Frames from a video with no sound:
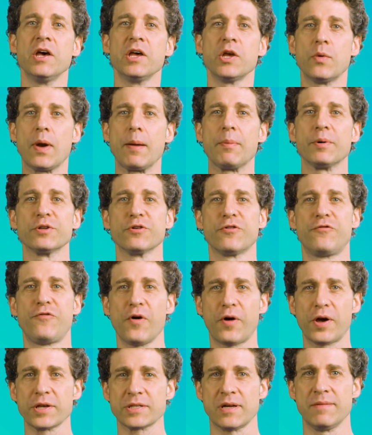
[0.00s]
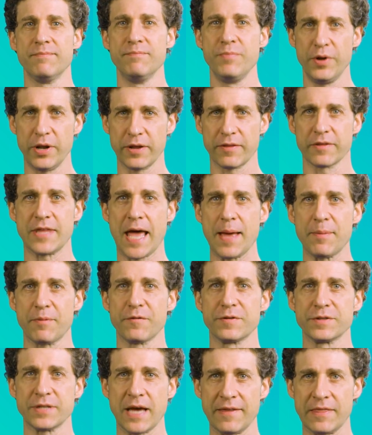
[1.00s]
you were able to focus on building the type
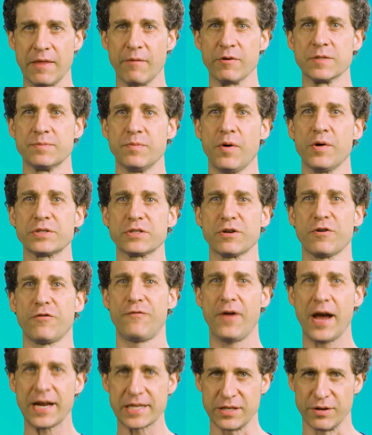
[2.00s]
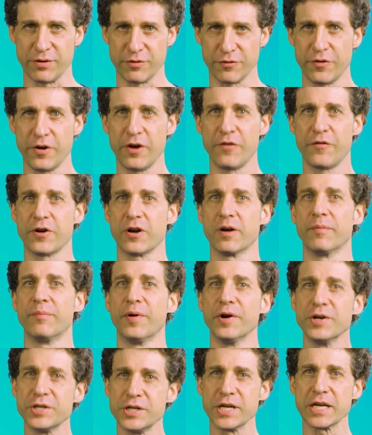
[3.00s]
of site that was most effective for your
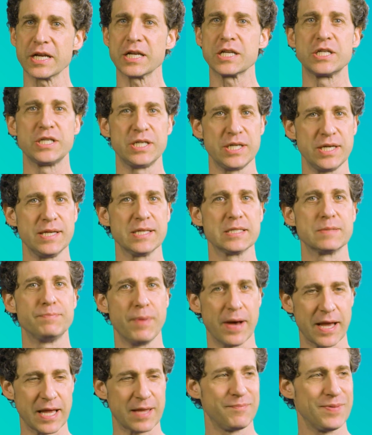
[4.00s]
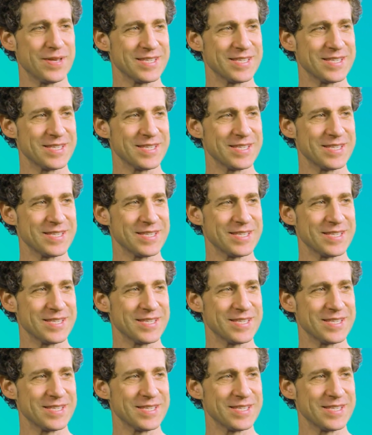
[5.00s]
burgeoning cheese bike